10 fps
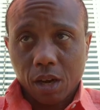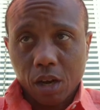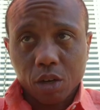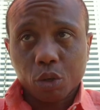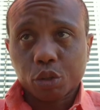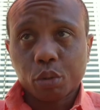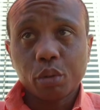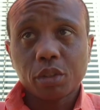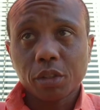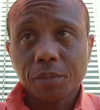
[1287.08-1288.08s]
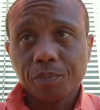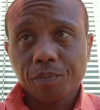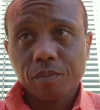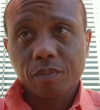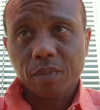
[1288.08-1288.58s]
On Ghost Cruiser,
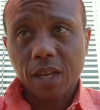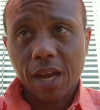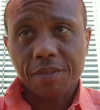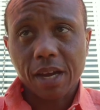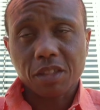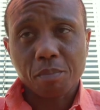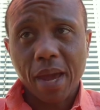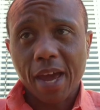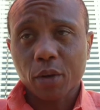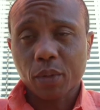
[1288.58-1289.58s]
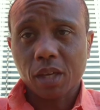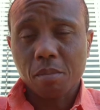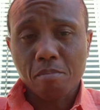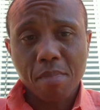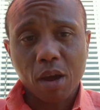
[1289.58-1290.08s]
I've got the
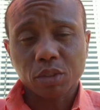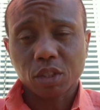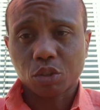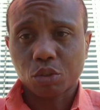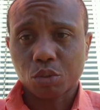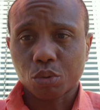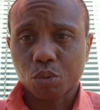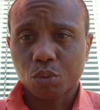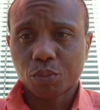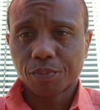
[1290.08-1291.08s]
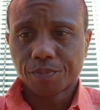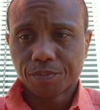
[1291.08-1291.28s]
battery mounted to